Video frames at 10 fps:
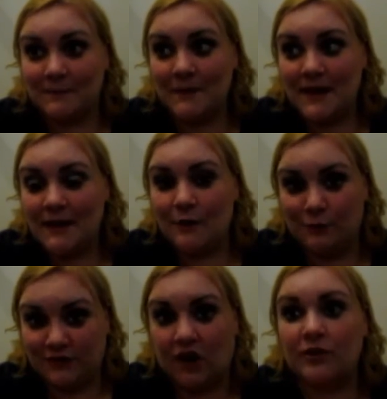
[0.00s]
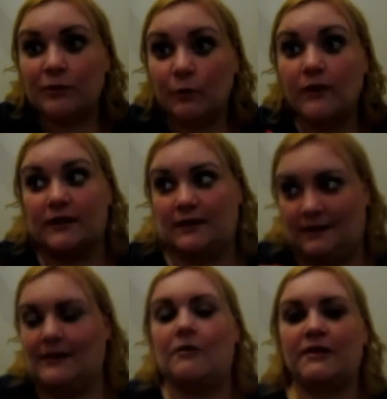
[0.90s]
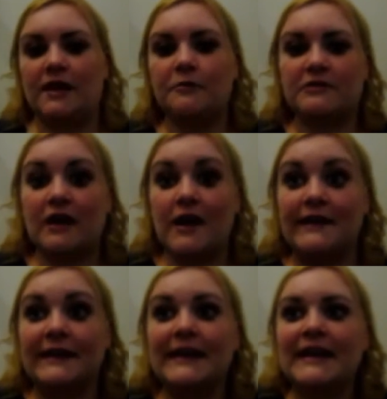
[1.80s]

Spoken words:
me who's gone through it and is now on the other side